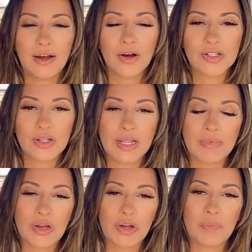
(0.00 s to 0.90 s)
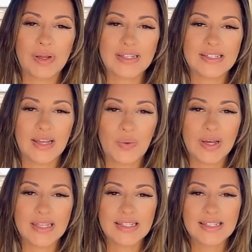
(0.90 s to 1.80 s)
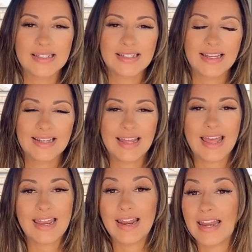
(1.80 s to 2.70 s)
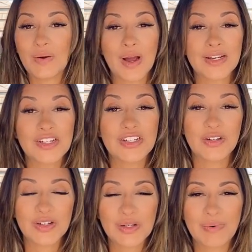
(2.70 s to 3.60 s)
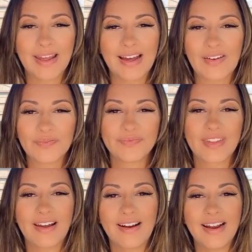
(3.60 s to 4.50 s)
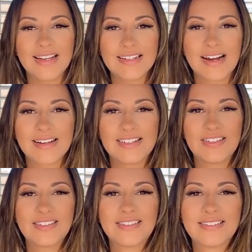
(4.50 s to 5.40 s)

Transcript: also let me know your biggest takeaways and any questions you also might have. All right, talk soon.